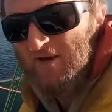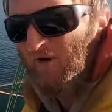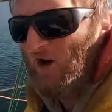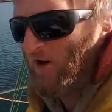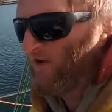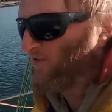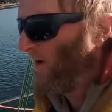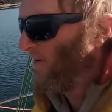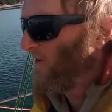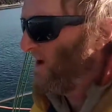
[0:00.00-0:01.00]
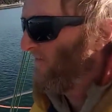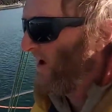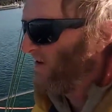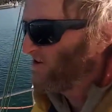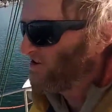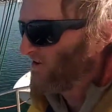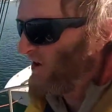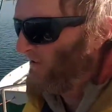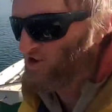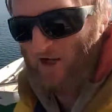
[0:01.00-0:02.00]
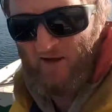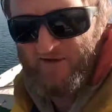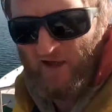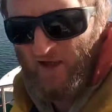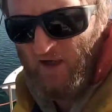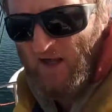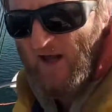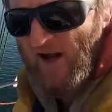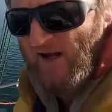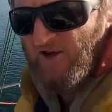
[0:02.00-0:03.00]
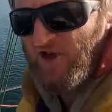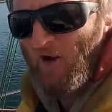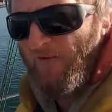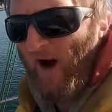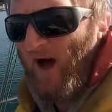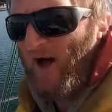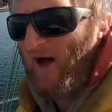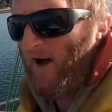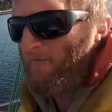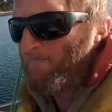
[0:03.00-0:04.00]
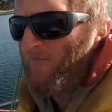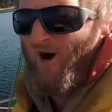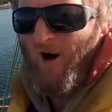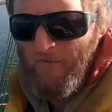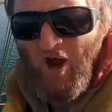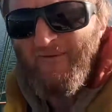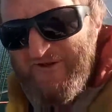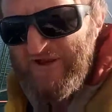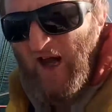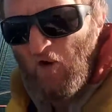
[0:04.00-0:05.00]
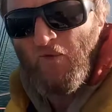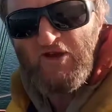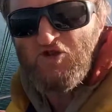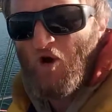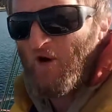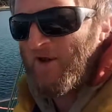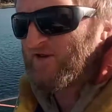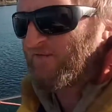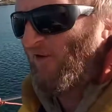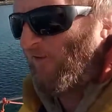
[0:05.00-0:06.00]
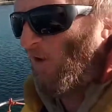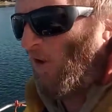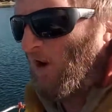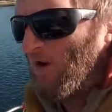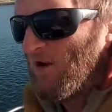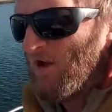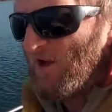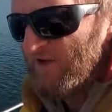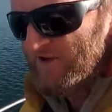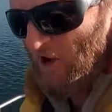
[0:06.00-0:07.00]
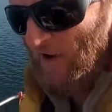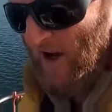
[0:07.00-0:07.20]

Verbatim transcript: your boat and that's one of the great advantages of a trailer sailor. So far, um, I mean I've sailed these coronets before so